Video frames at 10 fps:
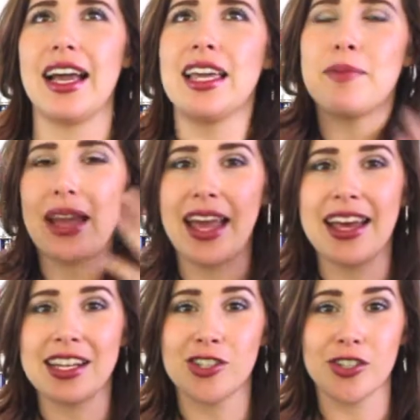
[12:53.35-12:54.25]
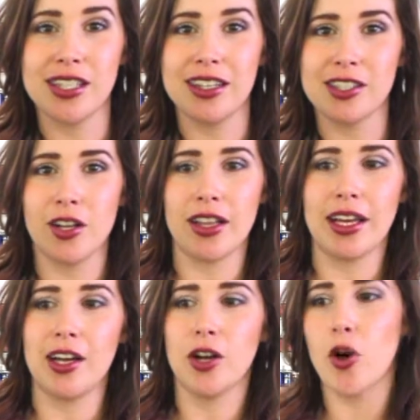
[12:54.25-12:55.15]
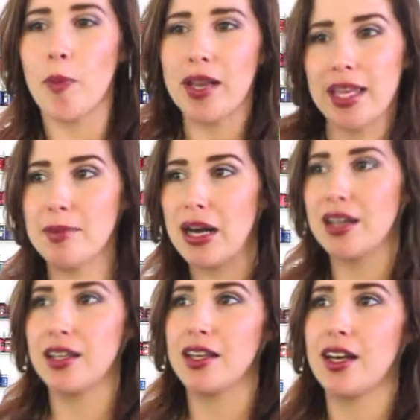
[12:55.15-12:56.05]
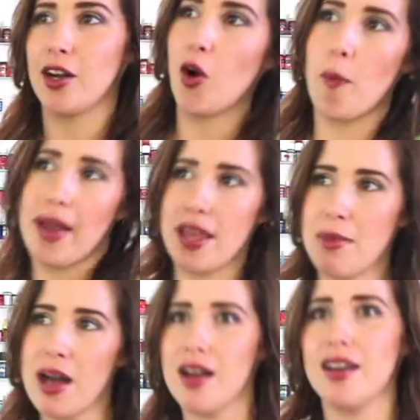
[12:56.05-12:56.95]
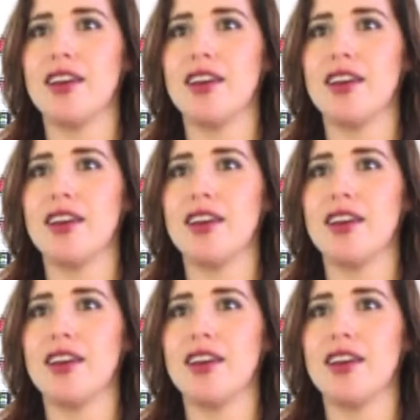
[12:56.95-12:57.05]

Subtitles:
in my head I start singing the song like a Copaiba, a Copaiba.